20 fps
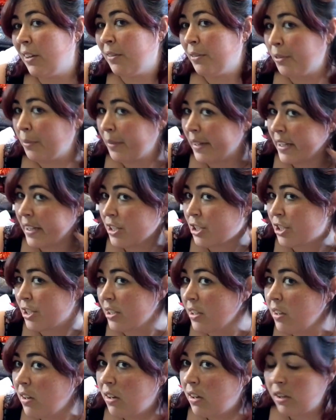3 inches
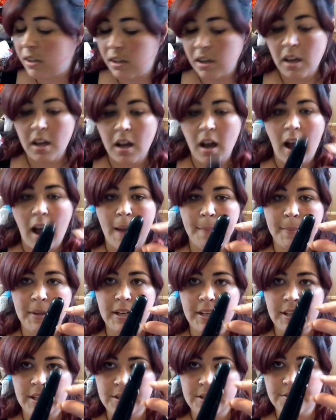long, I'm
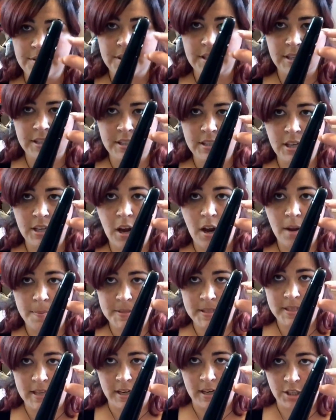going to use this top
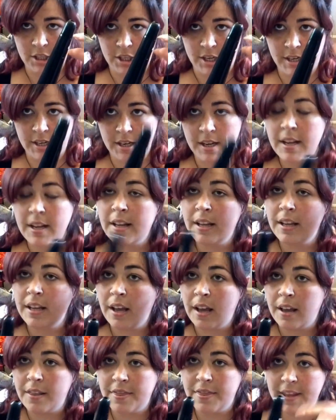section.
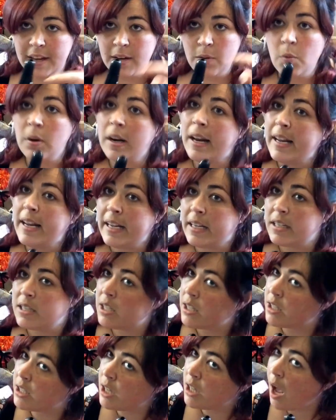Then when I get to
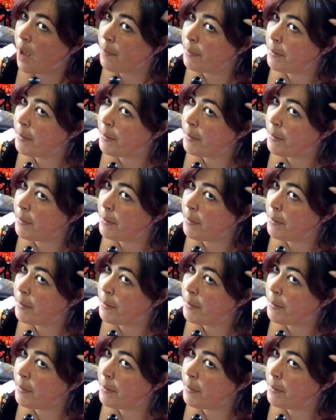the top